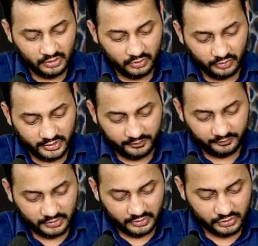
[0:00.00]
Okay,
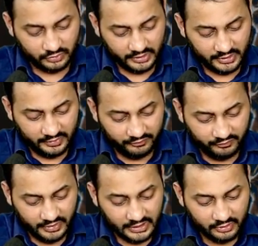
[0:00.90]
so if
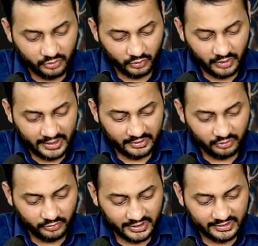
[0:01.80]
we go and
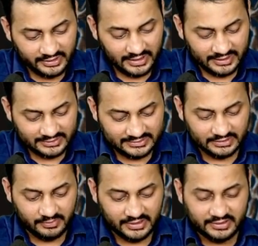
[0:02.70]
look at the
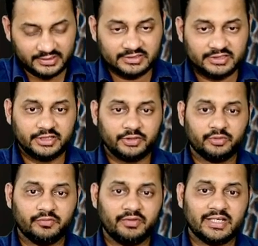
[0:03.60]
answer by the
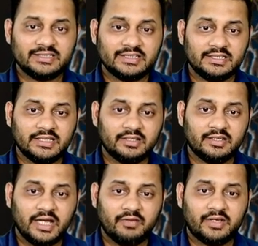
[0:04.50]
institute, we can say that
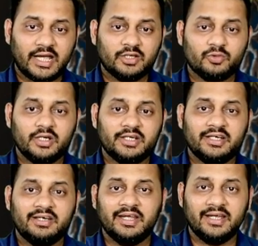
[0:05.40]
they have
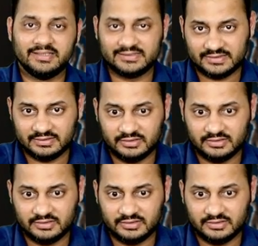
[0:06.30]
calculated days,